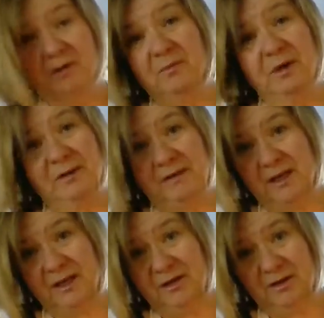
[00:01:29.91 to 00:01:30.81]
whatever
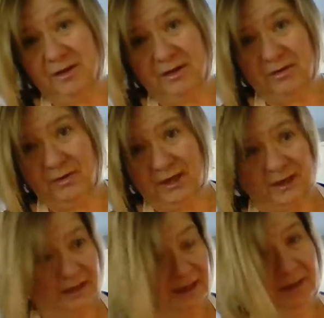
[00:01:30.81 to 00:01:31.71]
thing you're going to cook in
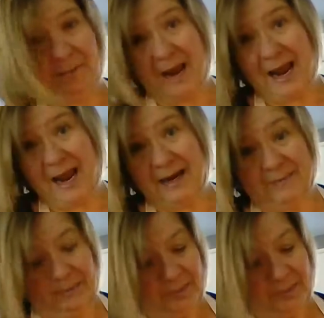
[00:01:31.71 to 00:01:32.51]
a pan